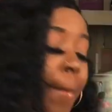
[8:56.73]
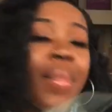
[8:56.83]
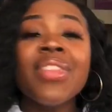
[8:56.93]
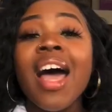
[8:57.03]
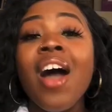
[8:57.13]

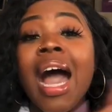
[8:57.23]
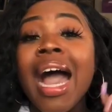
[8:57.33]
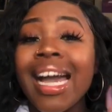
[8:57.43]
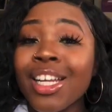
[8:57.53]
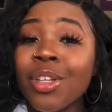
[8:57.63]
Now
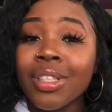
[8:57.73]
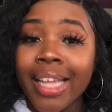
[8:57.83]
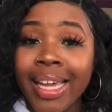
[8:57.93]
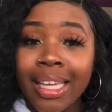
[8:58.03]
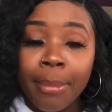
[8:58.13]
I don't
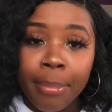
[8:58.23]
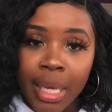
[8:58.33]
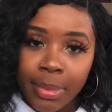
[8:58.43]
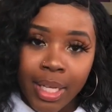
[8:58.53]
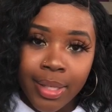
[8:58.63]
like
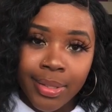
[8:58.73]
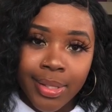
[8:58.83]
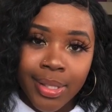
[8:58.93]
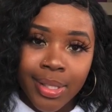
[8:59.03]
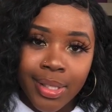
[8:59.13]
baby dolls.